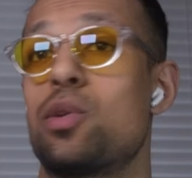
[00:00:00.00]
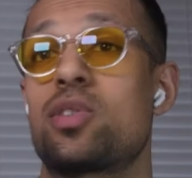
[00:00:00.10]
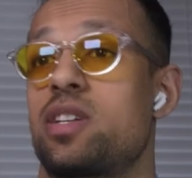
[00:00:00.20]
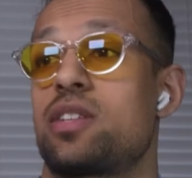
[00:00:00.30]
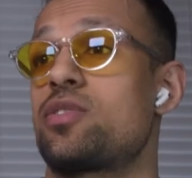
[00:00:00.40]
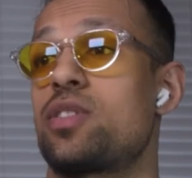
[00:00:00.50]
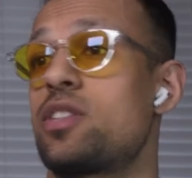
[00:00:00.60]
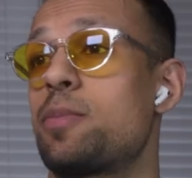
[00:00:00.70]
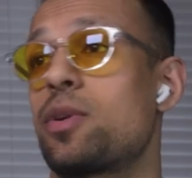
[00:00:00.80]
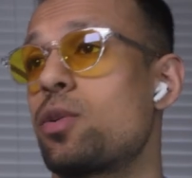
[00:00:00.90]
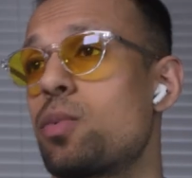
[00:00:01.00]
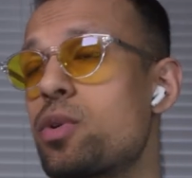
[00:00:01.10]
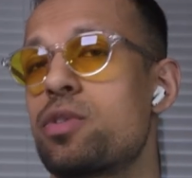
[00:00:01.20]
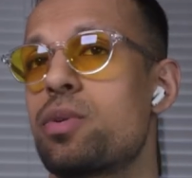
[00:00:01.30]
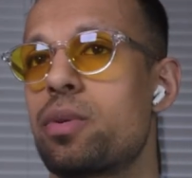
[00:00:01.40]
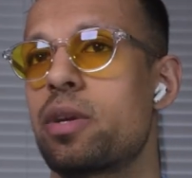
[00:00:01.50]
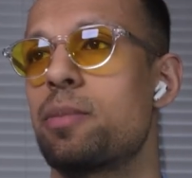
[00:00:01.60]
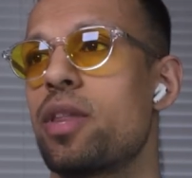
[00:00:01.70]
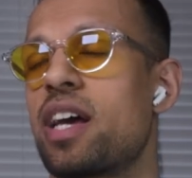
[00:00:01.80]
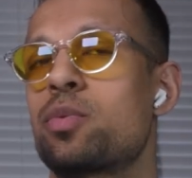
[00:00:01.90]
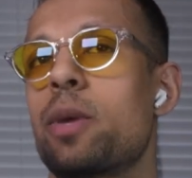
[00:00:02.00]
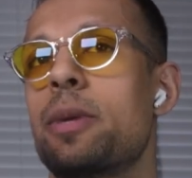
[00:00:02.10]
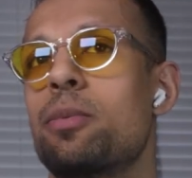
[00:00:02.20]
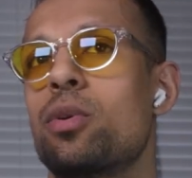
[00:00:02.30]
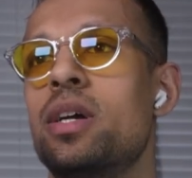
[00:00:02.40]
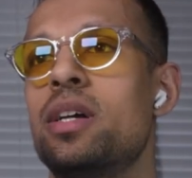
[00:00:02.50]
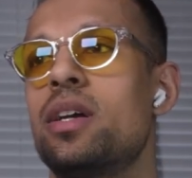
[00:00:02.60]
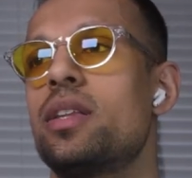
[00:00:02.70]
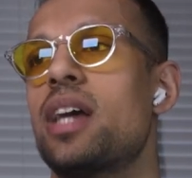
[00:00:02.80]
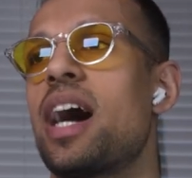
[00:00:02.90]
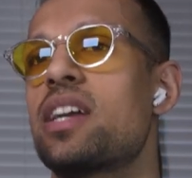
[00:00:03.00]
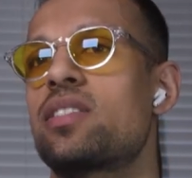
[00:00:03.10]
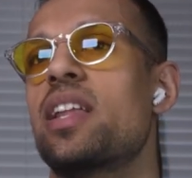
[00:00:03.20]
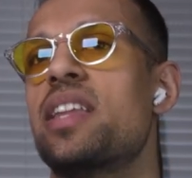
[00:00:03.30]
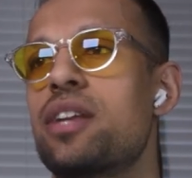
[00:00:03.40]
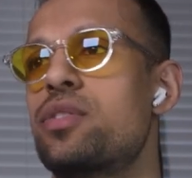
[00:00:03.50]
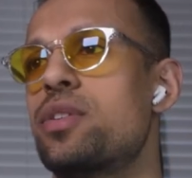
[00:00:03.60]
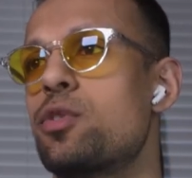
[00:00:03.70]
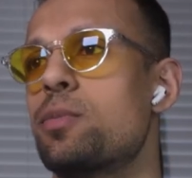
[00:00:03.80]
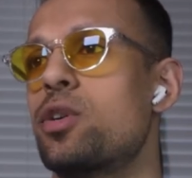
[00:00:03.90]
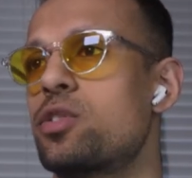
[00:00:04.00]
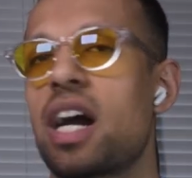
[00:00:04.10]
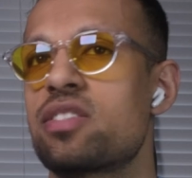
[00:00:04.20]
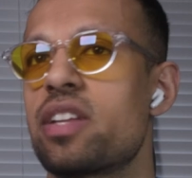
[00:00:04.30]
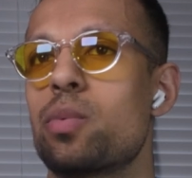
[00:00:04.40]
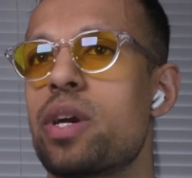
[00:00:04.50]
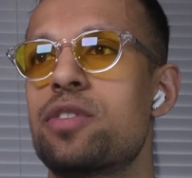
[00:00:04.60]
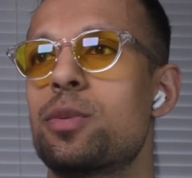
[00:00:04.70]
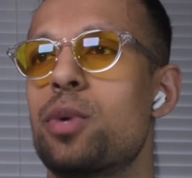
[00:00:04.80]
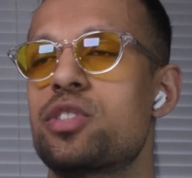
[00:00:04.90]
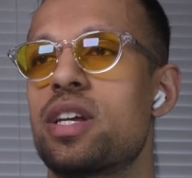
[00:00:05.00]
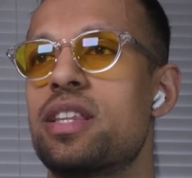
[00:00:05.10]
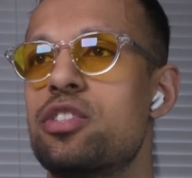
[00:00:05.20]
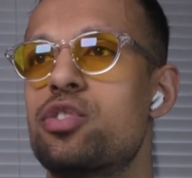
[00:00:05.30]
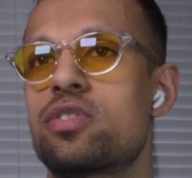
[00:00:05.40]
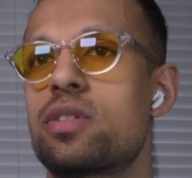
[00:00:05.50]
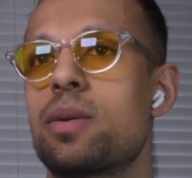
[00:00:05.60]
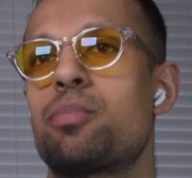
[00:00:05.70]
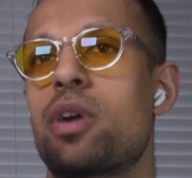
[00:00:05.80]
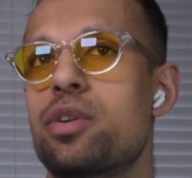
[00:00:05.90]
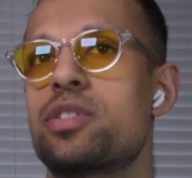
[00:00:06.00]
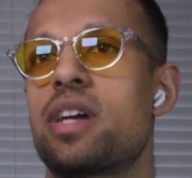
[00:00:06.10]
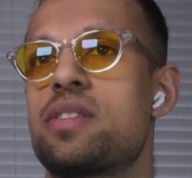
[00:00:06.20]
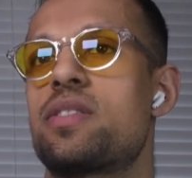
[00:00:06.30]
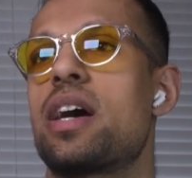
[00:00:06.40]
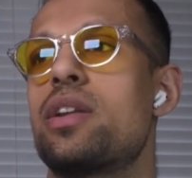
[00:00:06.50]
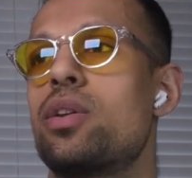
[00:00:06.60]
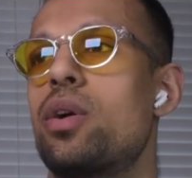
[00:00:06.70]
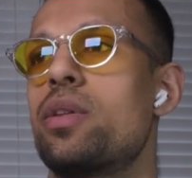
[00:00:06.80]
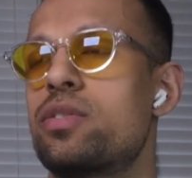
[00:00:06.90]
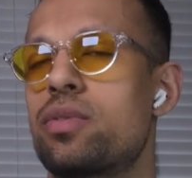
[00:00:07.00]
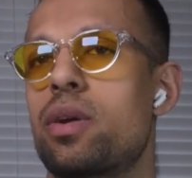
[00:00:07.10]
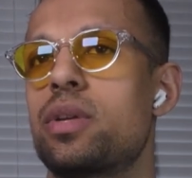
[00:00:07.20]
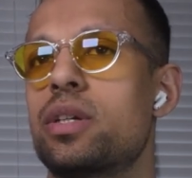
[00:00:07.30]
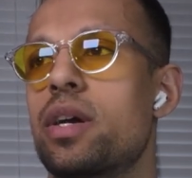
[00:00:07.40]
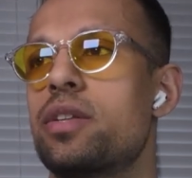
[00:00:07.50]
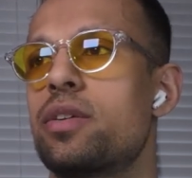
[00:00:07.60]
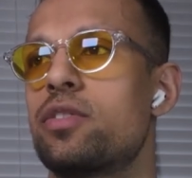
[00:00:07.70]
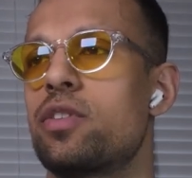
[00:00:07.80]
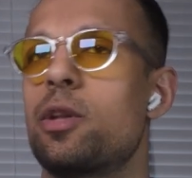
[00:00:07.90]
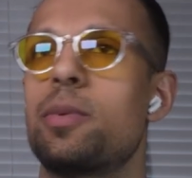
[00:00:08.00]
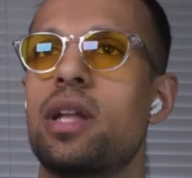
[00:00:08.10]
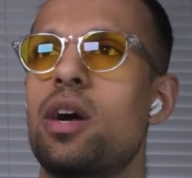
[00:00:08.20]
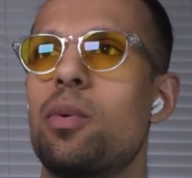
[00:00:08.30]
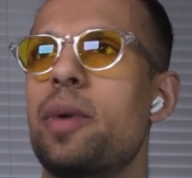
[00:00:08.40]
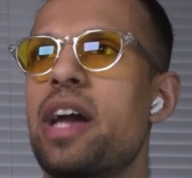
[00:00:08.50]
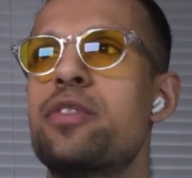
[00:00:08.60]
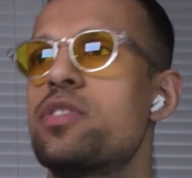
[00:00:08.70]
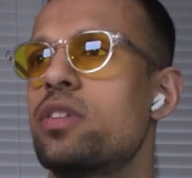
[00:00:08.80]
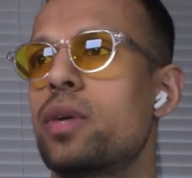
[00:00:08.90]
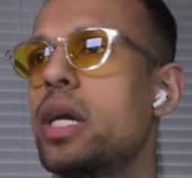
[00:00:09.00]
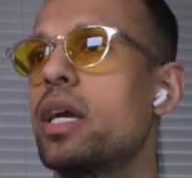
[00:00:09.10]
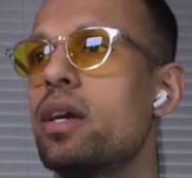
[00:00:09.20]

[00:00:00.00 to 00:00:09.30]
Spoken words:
it looks like it's just a typical 1, 2, 3, but that's where people, they isolate the entry too much, isolate way too much, and they just prioritize that and not the surrounding criteria. So they'll be like, oh, my entries are great.